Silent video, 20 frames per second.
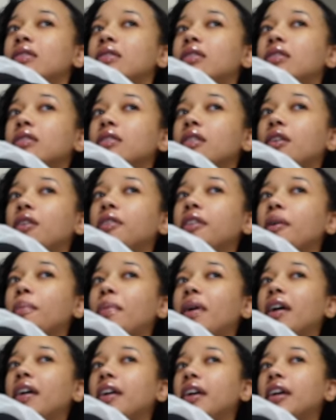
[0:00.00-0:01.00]
to know that
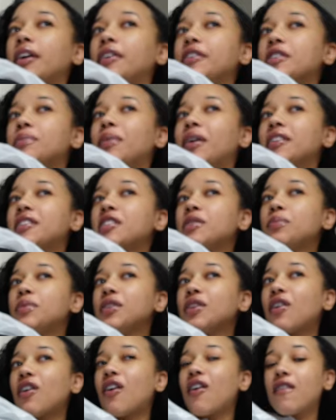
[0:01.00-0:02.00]
my hair is about to
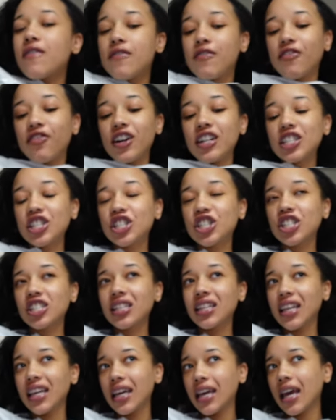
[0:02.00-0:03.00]
be all
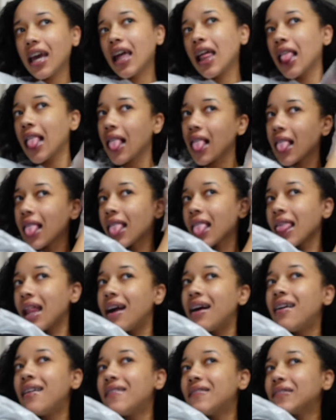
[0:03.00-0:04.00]
freshly
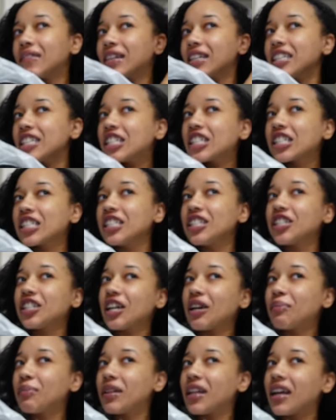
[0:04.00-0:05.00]
freshly
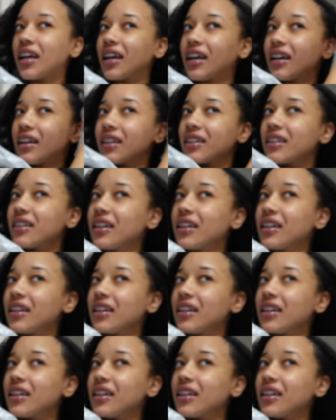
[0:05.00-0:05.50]
jet black.